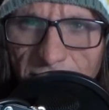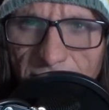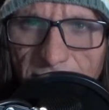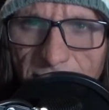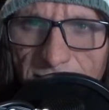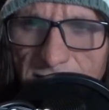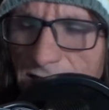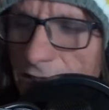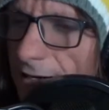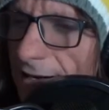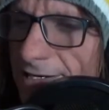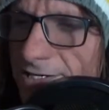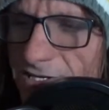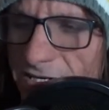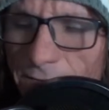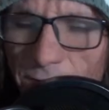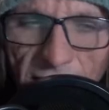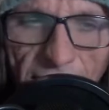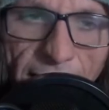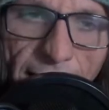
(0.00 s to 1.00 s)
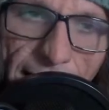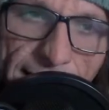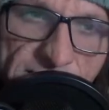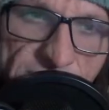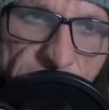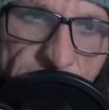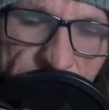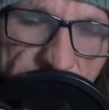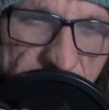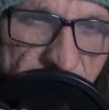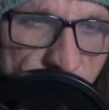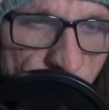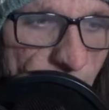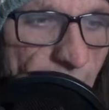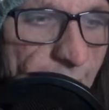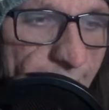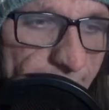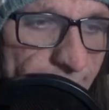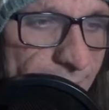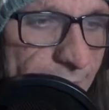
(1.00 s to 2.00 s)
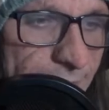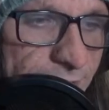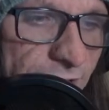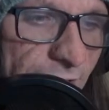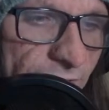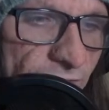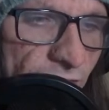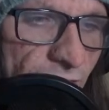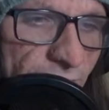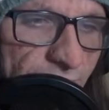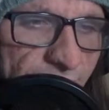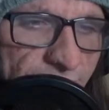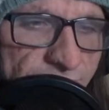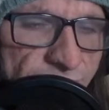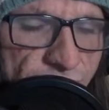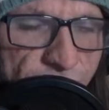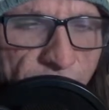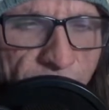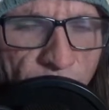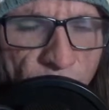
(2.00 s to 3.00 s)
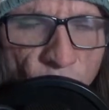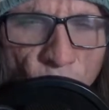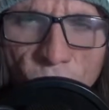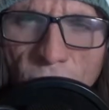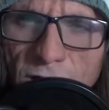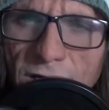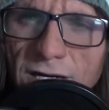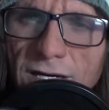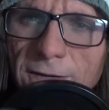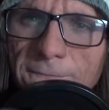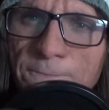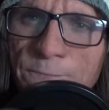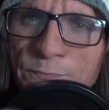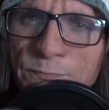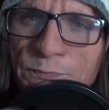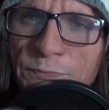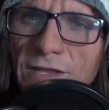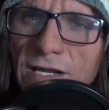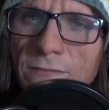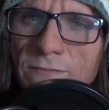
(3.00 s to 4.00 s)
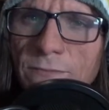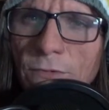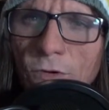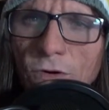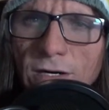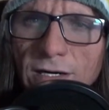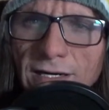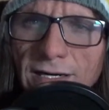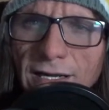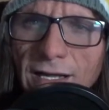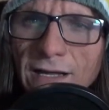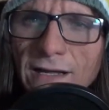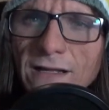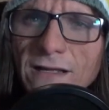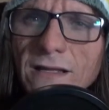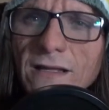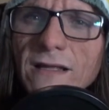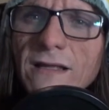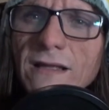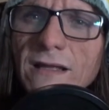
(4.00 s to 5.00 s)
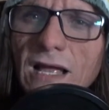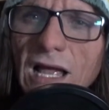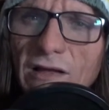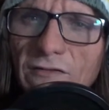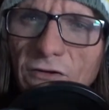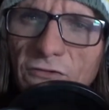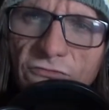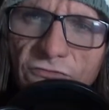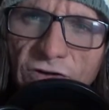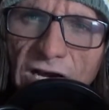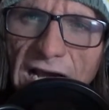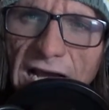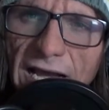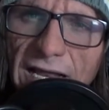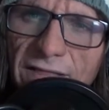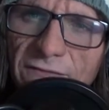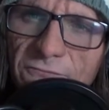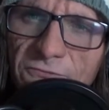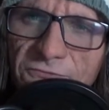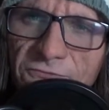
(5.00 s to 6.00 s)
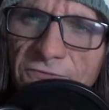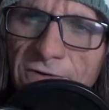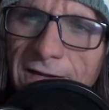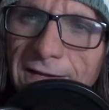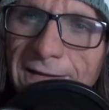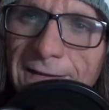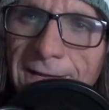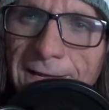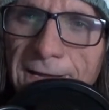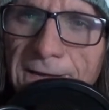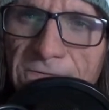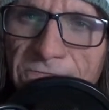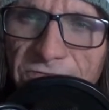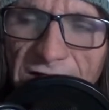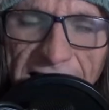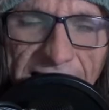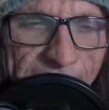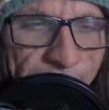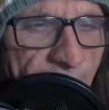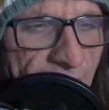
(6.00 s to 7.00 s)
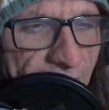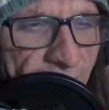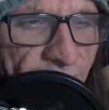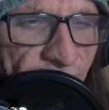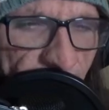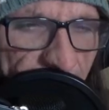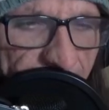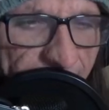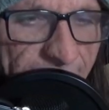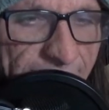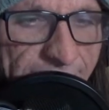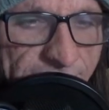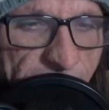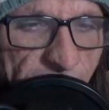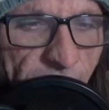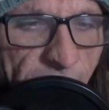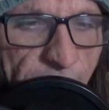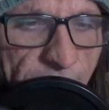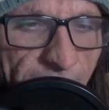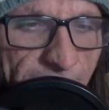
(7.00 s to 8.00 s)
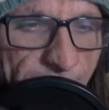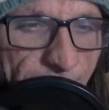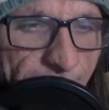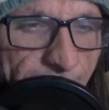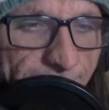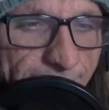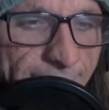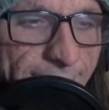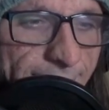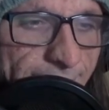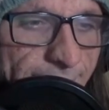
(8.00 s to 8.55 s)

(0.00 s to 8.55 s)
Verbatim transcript: I'm sorry, I shouldn't I shouldn't be swearing in this. I feel like this should be more more uh of a friend family friendly show, but I mean